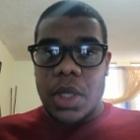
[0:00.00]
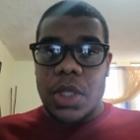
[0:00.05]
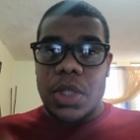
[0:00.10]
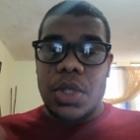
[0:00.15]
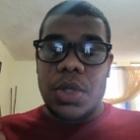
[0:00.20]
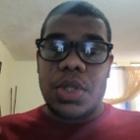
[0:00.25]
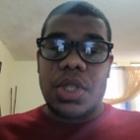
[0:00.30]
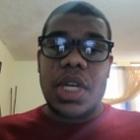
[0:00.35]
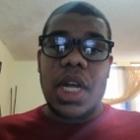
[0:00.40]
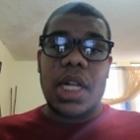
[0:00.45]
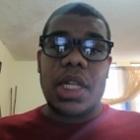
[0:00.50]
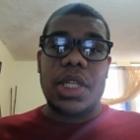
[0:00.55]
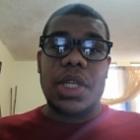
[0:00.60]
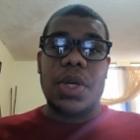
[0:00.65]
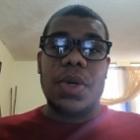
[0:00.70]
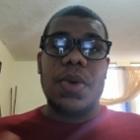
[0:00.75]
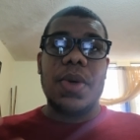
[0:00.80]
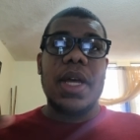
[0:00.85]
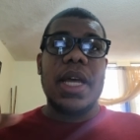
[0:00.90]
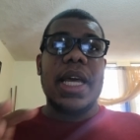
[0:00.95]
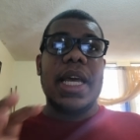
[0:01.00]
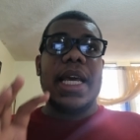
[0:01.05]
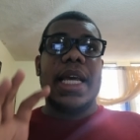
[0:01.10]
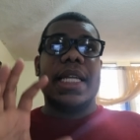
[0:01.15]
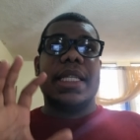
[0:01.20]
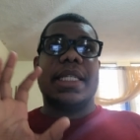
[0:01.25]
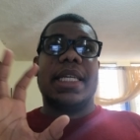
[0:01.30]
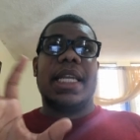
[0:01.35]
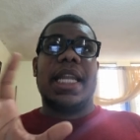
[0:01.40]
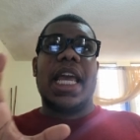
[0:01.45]
to tell you
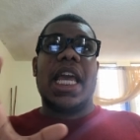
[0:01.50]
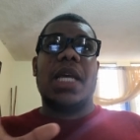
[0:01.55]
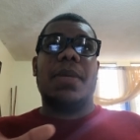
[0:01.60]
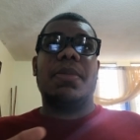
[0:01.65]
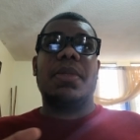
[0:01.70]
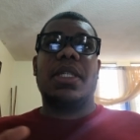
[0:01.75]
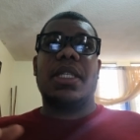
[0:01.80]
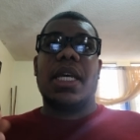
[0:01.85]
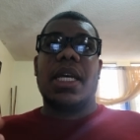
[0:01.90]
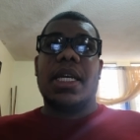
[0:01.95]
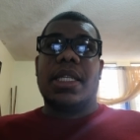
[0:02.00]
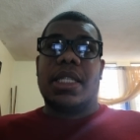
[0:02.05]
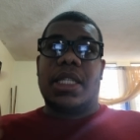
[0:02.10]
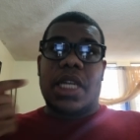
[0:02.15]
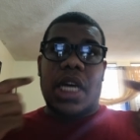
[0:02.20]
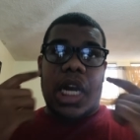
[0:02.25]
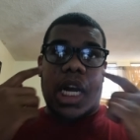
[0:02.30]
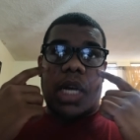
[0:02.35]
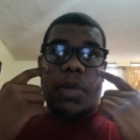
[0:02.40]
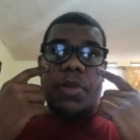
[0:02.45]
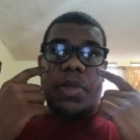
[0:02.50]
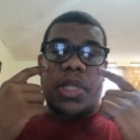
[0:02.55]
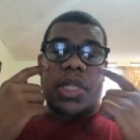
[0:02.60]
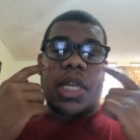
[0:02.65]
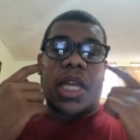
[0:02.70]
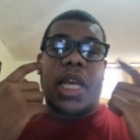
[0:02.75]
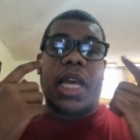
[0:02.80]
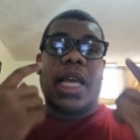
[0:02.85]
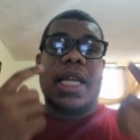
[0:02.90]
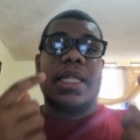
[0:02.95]
the names that I'm
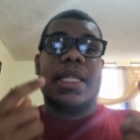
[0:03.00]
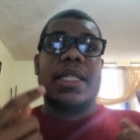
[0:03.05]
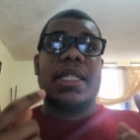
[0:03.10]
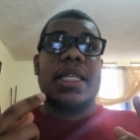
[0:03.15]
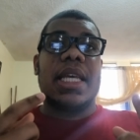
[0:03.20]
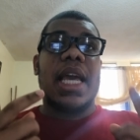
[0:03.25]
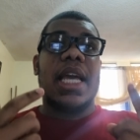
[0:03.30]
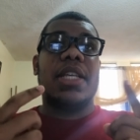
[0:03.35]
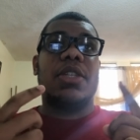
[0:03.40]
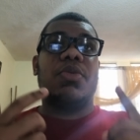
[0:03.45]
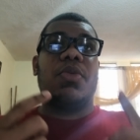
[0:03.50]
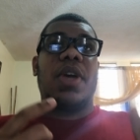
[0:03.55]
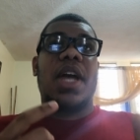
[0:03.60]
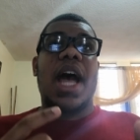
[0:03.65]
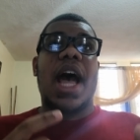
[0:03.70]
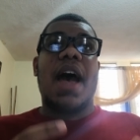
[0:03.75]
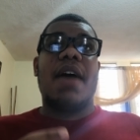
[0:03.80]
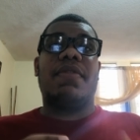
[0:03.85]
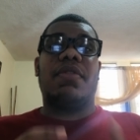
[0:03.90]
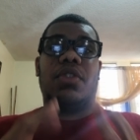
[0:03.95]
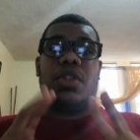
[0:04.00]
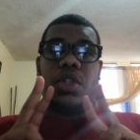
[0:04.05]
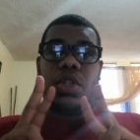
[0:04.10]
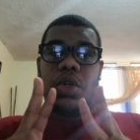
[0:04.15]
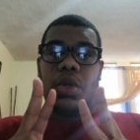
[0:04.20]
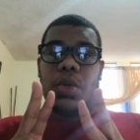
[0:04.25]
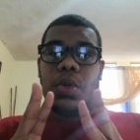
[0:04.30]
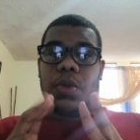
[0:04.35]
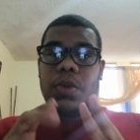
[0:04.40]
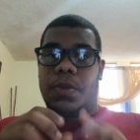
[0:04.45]
seeing. In this case, we have
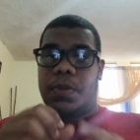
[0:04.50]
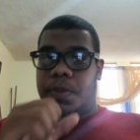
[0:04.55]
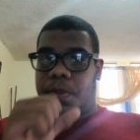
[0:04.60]
two.